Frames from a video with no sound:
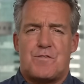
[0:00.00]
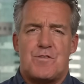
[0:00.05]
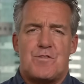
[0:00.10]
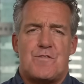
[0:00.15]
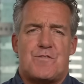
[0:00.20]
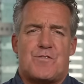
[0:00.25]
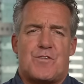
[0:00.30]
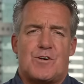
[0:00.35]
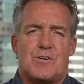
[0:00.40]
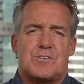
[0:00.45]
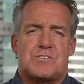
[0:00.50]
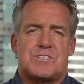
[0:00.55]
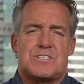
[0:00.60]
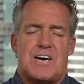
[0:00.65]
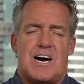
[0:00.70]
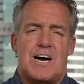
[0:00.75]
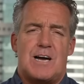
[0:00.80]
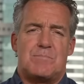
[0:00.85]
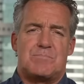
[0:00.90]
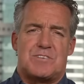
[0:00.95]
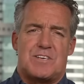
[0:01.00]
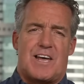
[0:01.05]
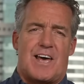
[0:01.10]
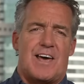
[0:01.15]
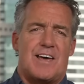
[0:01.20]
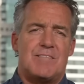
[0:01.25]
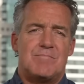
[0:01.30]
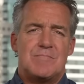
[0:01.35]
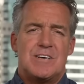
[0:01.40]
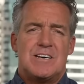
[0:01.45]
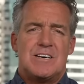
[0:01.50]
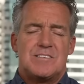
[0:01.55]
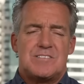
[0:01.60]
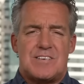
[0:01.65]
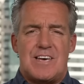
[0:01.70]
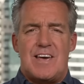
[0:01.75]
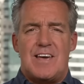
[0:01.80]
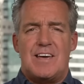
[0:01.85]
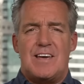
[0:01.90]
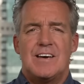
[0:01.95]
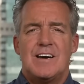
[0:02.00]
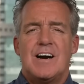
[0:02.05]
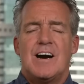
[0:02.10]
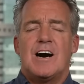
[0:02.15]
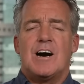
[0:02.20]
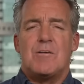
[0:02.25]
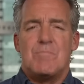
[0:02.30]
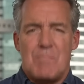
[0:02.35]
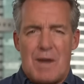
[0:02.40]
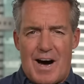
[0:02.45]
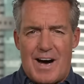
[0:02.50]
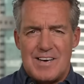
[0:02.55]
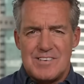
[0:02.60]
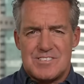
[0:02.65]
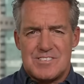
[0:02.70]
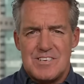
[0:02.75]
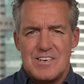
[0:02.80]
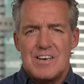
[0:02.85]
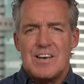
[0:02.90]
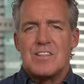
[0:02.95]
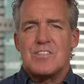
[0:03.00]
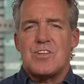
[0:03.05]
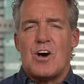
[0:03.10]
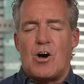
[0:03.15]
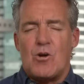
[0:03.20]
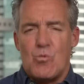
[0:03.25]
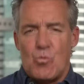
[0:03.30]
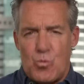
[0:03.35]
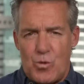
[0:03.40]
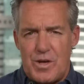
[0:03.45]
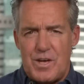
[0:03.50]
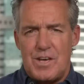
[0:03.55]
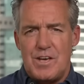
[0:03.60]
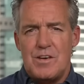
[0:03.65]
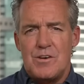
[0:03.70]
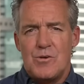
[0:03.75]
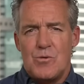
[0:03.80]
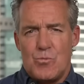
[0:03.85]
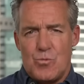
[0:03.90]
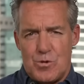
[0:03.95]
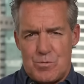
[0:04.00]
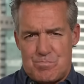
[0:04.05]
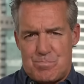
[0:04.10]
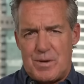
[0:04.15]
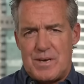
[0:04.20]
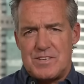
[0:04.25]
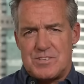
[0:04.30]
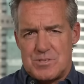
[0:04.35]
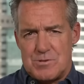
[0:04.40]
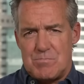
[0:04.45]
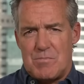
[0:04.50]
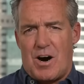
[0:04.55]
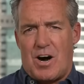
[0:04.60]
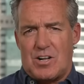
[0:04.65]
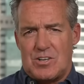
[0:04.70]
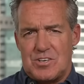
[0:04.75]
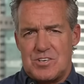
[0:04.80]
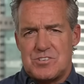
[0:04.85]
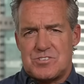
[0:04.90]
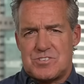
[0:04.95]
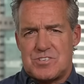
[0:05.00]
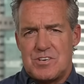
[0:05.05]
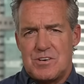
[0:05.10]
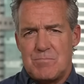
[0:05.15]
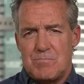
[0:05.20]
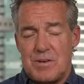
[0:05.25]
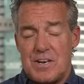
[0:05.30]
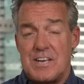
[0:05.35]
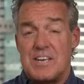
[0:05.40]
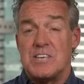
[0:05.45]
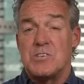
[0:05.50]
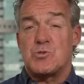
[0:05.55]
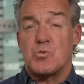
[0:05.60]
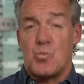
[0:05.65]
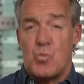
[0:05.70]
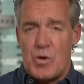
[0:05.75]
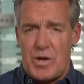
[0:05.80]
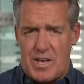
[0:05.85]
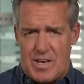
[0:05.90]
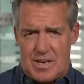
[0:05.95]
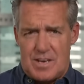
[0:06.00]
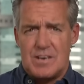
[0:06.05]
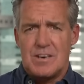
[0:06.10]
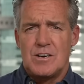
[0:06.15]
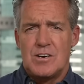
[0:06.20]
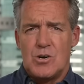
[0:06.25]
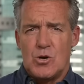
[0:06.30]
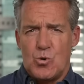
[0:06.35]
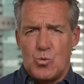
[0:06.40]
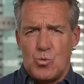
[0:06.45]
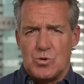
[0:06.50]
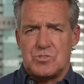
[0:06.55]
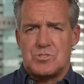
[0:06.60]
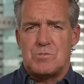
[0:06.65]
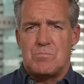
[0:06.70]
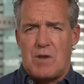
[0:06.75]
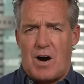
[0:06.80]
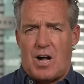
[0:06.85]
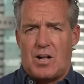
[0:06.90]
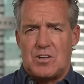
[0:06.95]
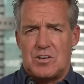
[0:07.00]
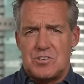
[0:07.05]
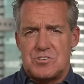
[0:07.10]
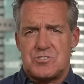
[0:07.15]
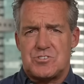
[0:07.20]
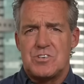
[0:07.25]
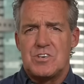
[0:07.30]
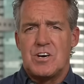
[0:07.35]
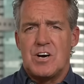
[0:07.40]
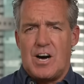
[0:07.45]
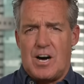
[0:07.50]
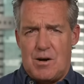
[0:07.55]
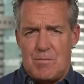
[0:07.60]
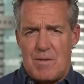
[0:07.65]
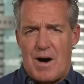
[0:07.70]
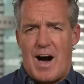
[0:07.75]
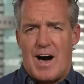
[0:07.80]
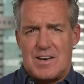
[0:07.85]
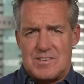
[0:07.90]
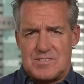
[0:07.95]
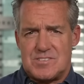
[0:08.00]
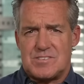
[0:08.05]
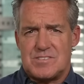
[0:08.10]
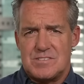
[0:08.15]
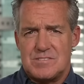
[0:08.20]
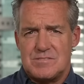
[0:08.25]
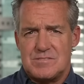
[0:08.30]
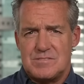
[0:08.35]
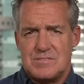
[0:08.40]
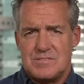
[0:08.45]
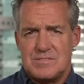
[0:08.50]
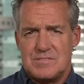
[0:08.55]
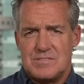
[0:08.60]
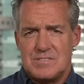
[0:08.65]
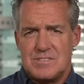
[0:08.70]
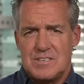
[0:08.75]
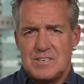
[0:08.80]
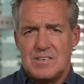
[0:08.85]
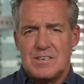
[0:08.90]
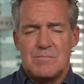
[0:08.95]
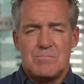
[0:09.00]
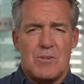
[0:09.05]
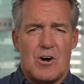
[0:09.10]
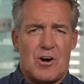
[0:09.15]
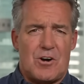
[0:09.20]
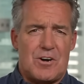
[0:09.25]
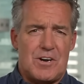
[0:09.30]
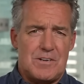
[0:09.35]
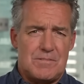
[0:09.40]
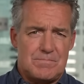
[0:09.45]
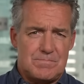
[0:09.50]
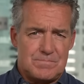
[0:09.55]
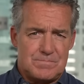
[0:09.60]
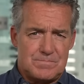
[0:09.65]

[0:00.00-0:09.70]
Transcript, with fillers: for the first time today, saying Hamas thought we would be demolished, but it is we who will demolish Hamas. Margaret?